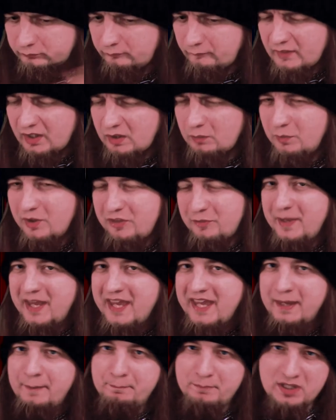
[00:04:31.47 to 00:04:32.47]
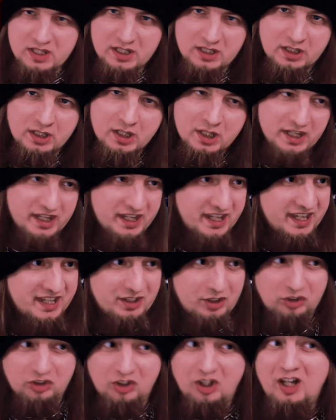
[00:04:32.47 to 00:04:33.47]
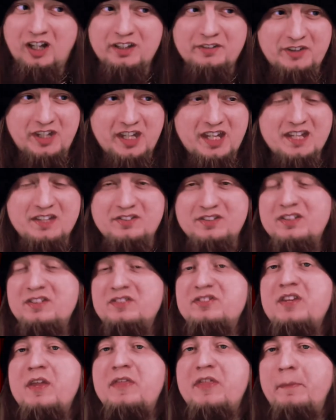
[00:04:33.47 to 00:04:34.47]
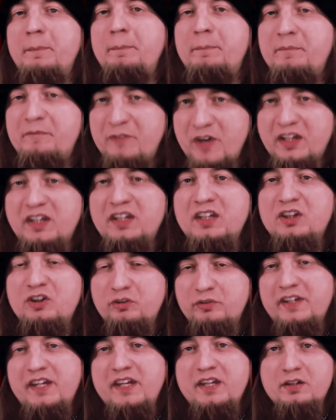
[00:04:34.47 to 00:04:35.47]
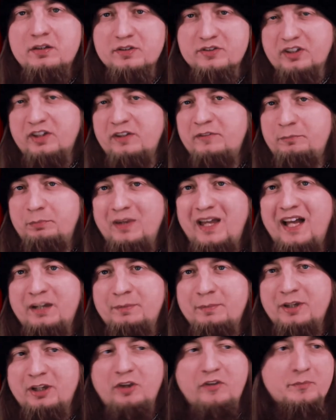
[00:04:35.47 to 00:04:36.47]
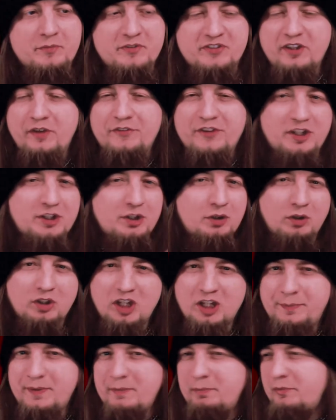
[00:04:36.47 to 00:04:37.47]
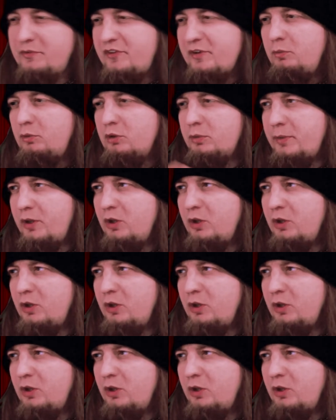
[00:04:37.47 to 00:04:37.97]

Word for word: with Mayhem being, in a lot of cases, the fucking creators of black metal themselves. And I know a lot of people say, well, what about